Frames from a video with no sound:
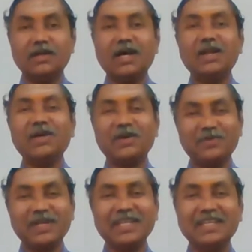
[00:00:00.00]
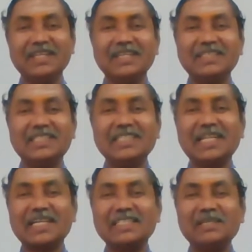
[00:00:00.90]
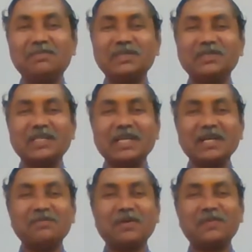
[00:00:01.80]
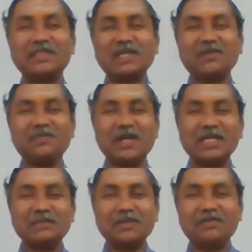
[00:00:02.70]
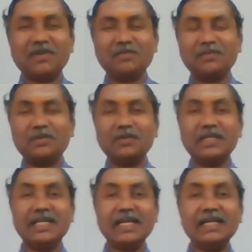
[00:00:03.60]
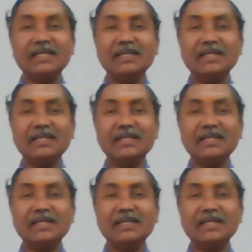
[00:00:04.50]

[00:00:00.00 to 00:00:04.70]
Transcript: Hello everybody, this is Dr.G.P.Sudhakar, Professor of Management from India.